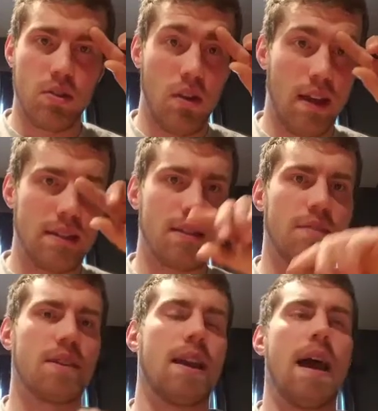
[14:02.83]
all that
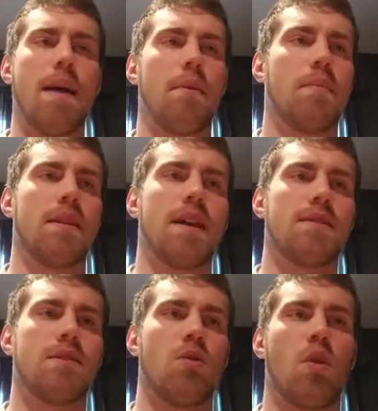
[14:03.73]
stuff's going to happen, but
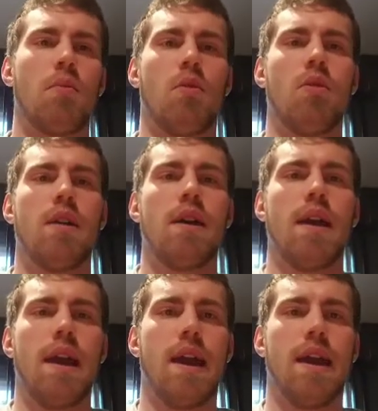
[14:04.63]
that's normal
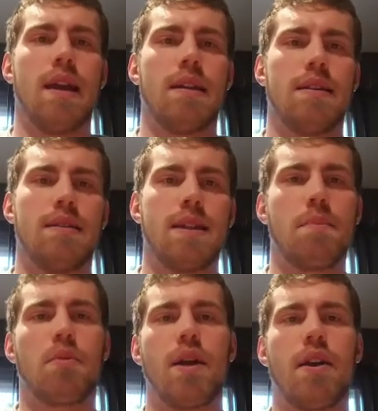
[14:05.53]
and
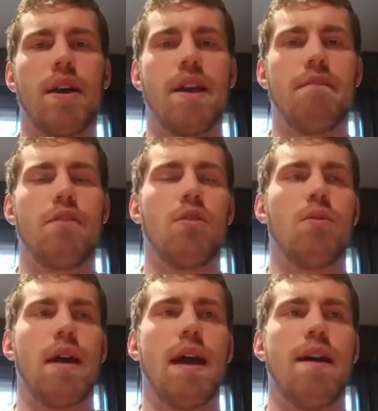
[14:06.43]
temporary if you
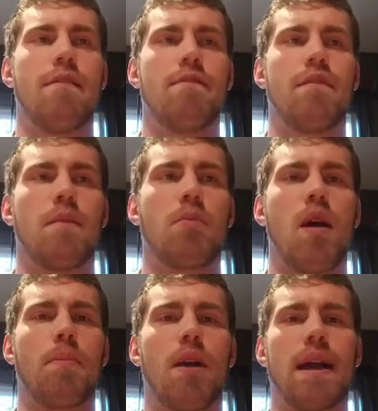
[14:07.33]
have a
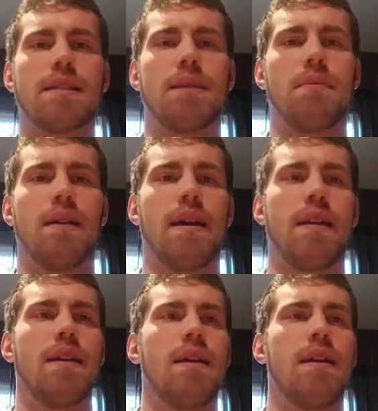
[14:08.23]
proper exit plan.